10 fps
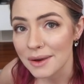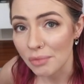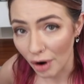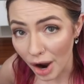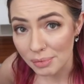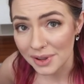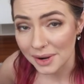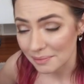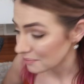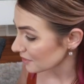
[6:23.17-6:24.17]

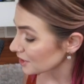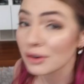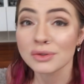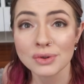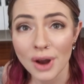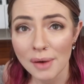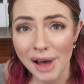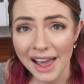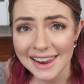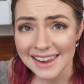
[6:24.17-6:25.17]
Probably. So do not
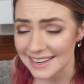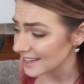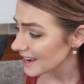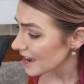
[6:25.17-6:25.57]
buy it.